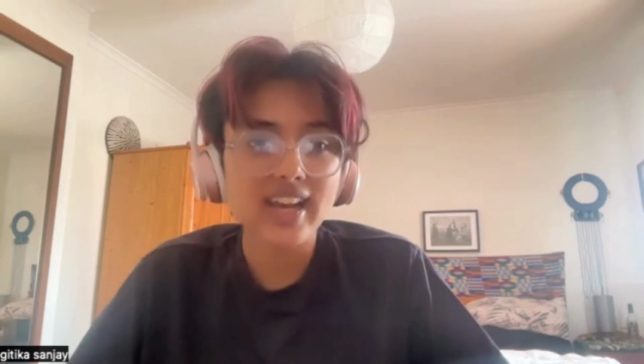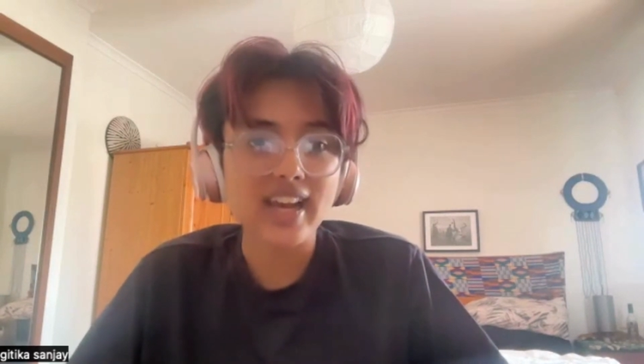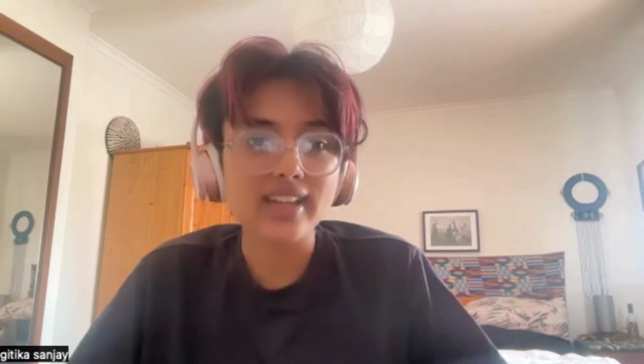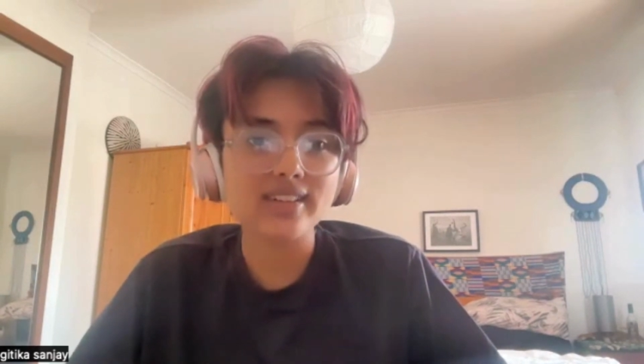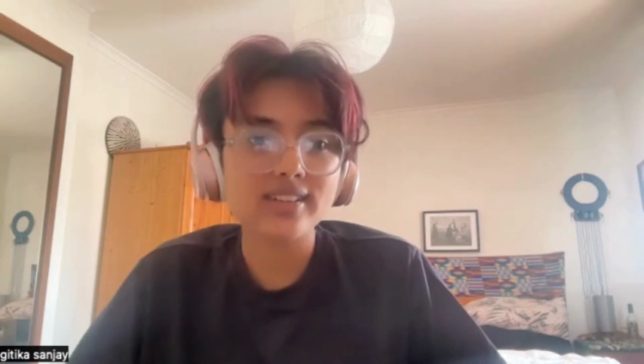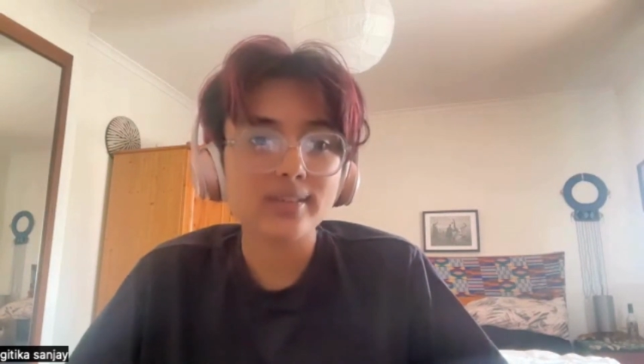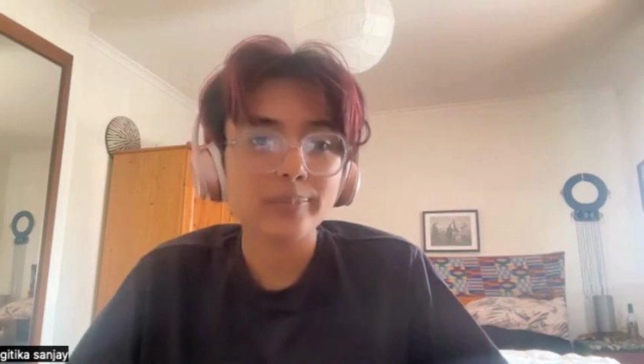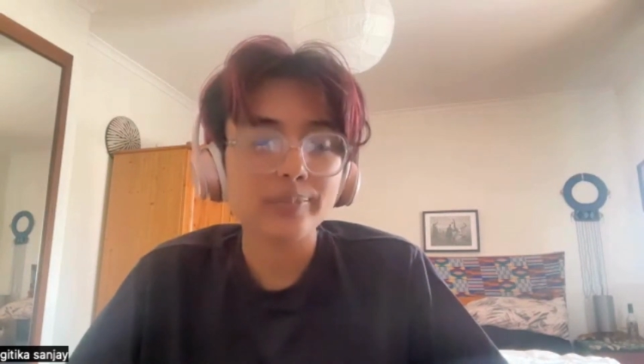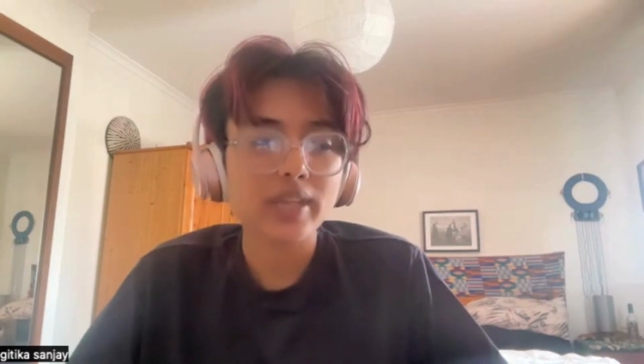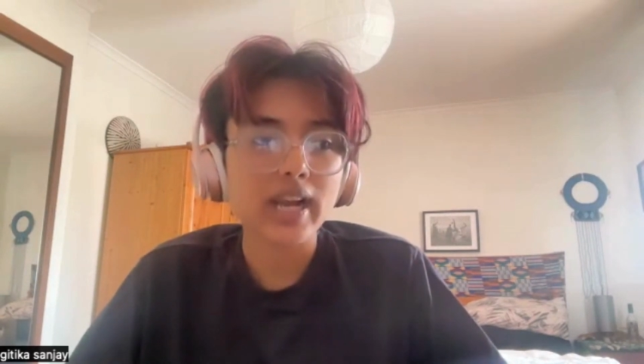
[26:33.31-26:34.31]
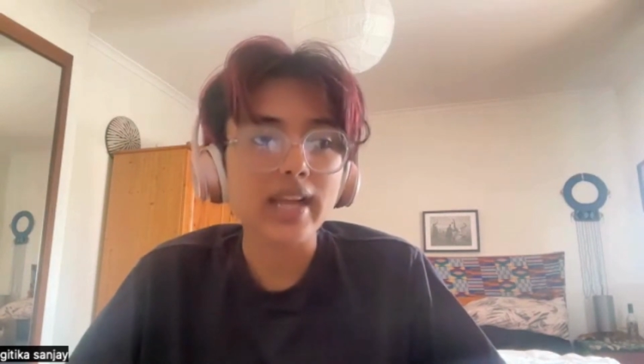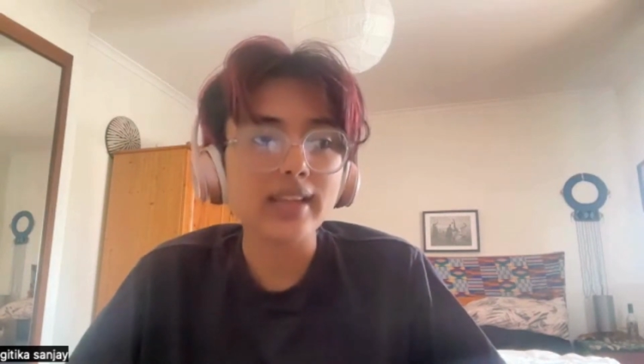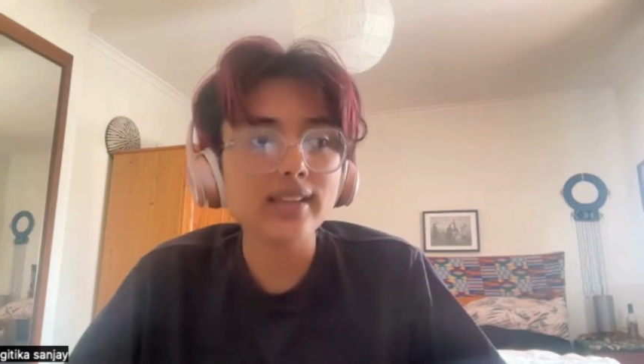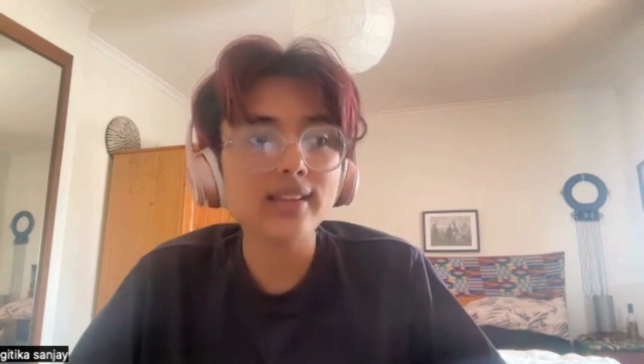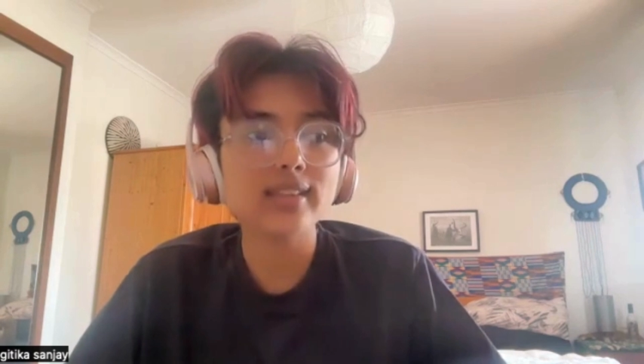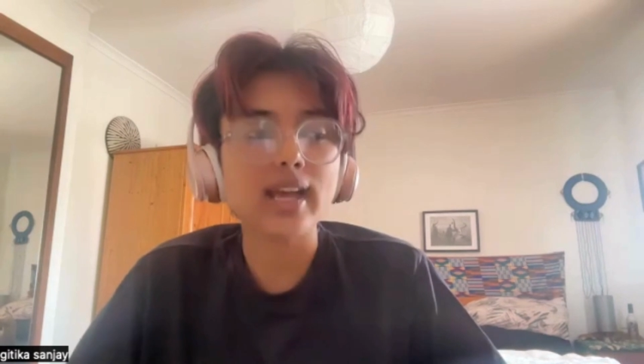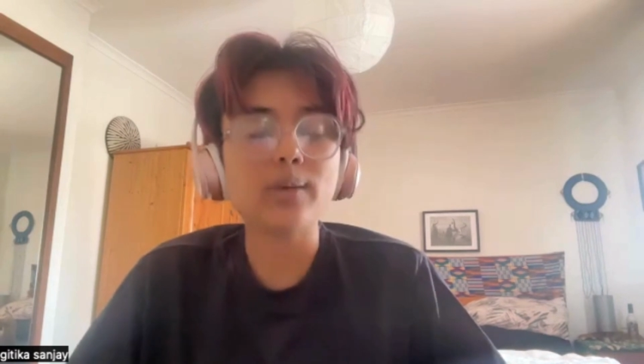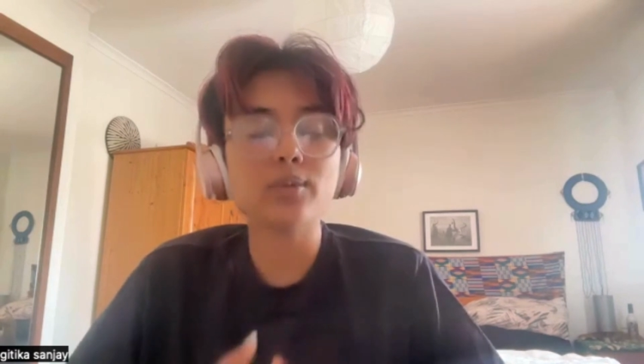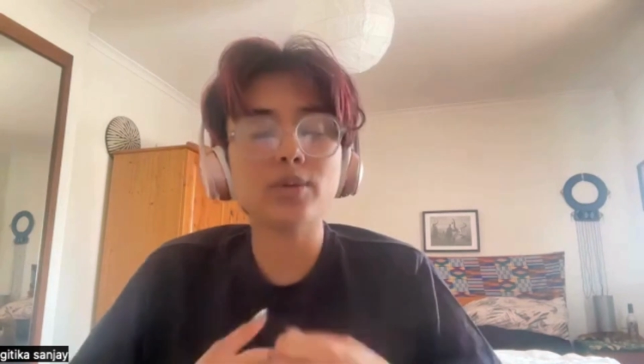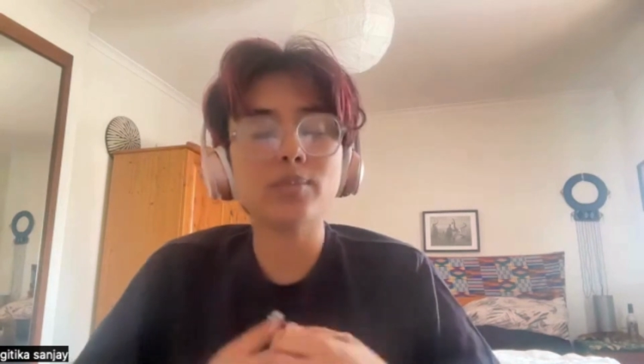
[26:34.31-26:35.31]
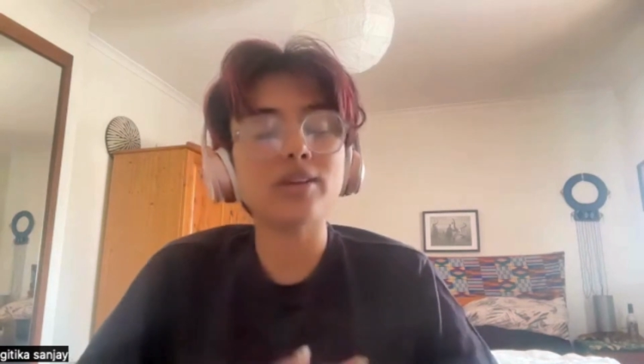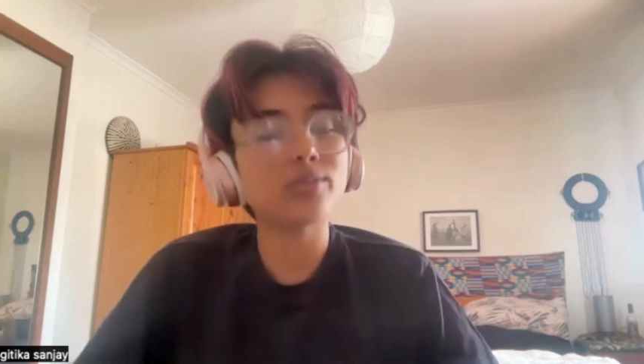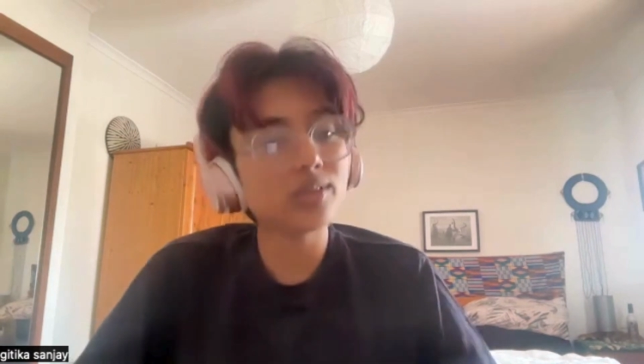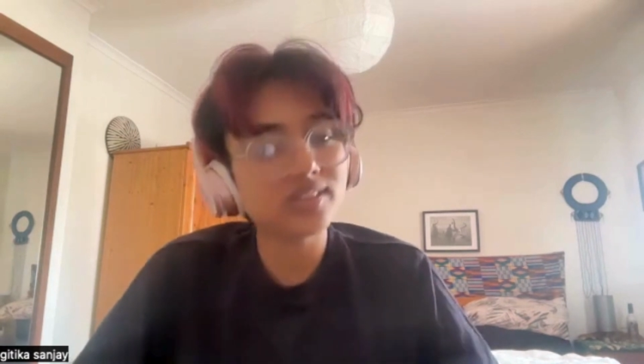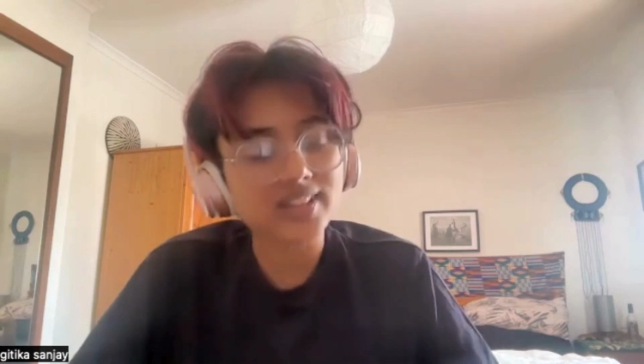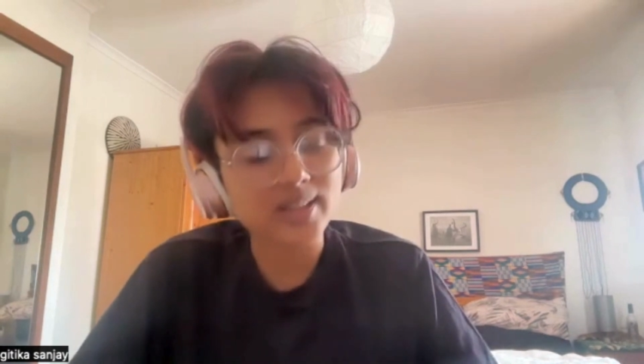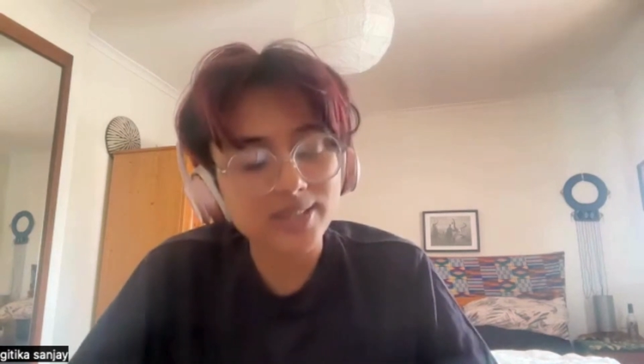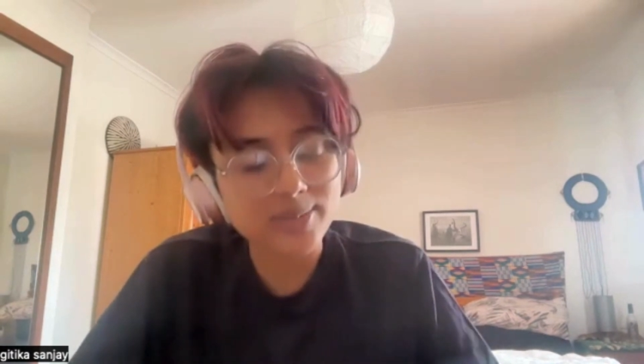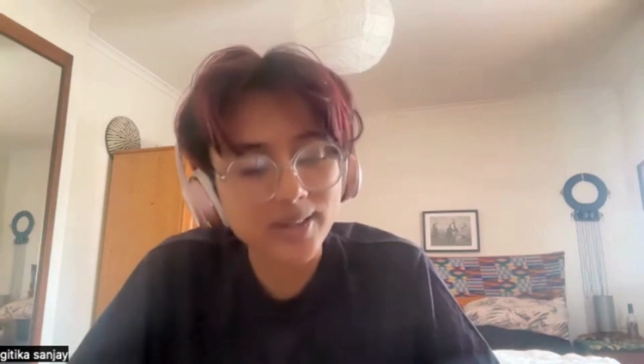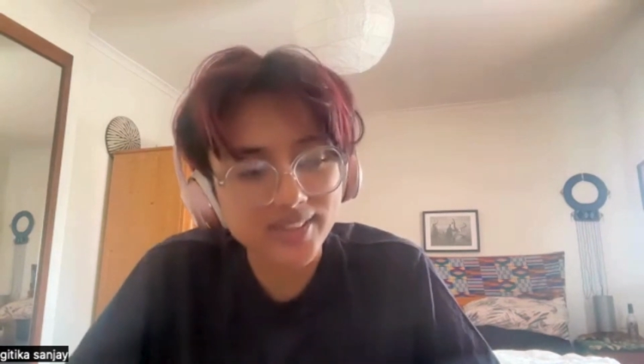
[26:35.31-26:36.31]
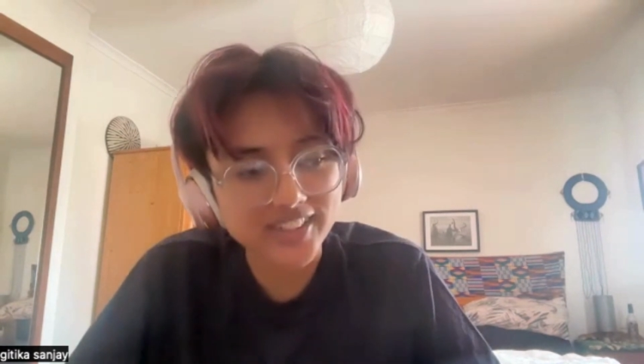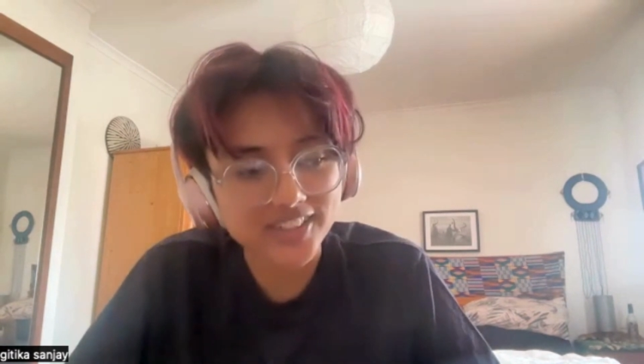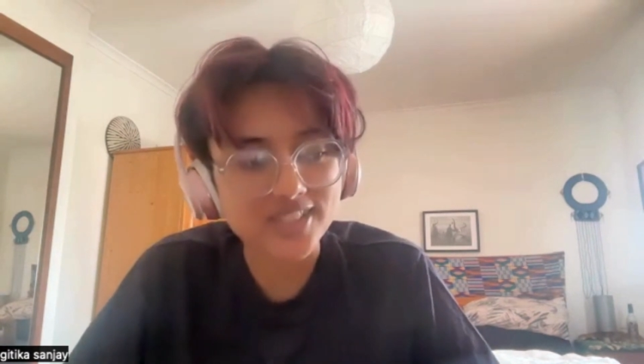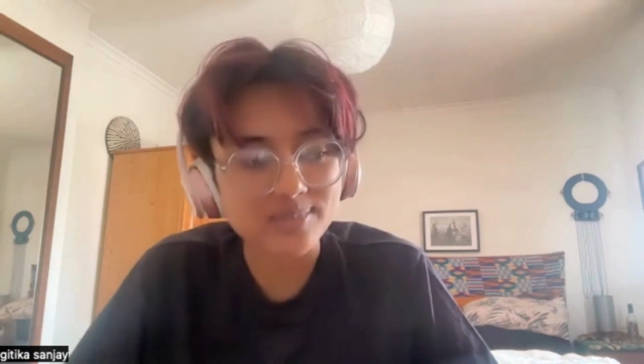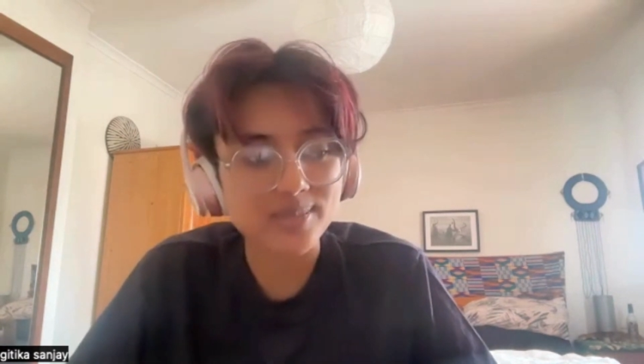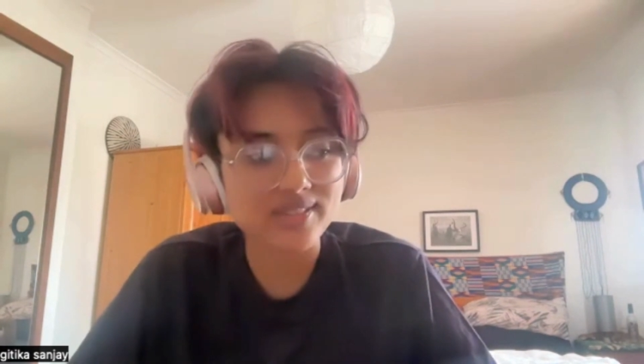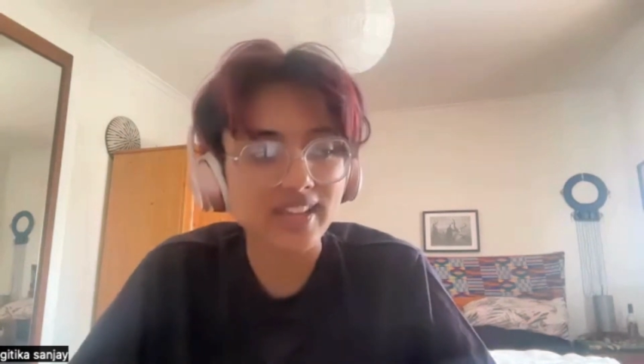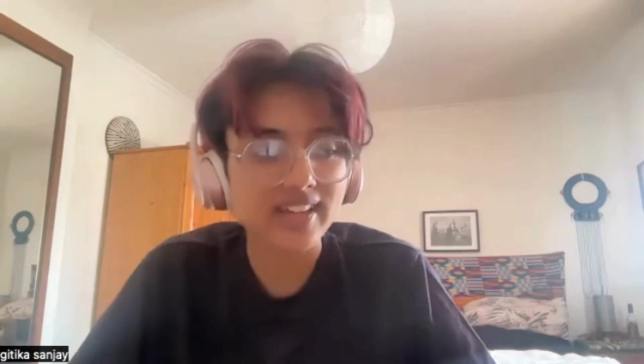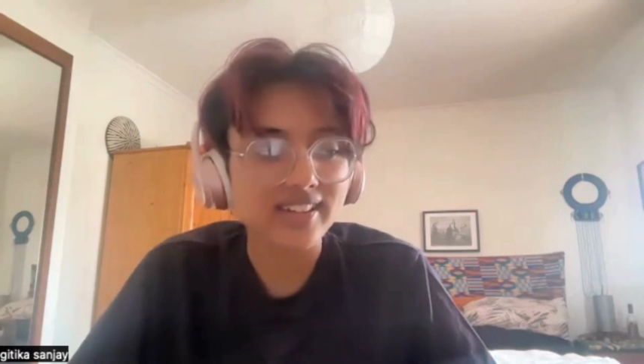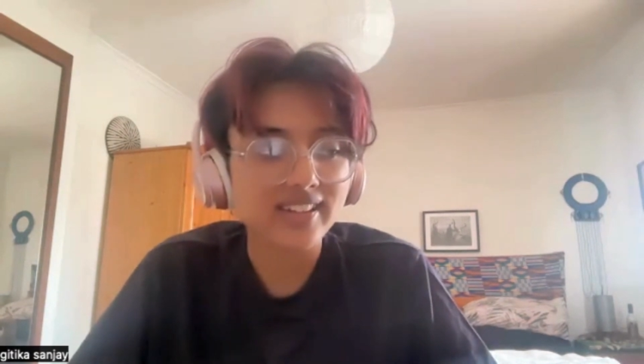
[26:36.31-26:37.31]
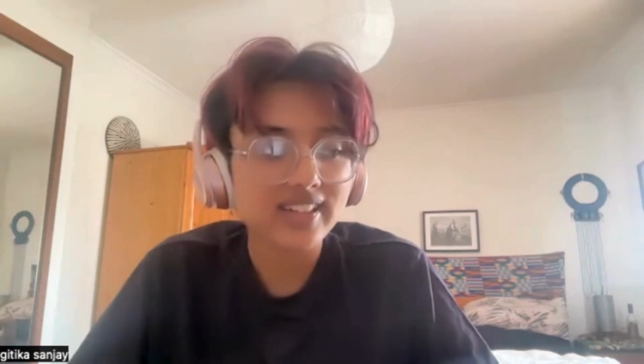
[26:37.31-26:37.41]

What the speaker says: And I think that would be my fourth statement about leadership, is that